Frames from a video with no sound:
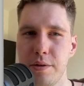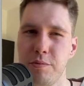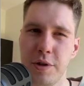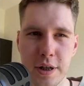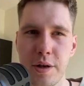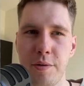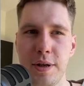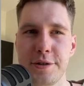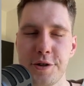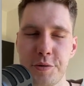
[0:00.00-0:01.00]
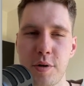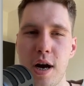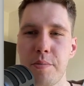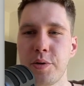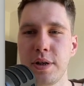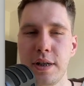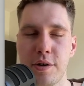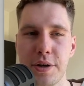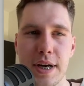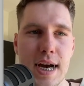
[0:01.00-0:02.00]
we did the research properly
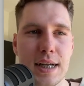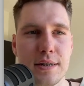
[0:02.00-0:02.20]
or not.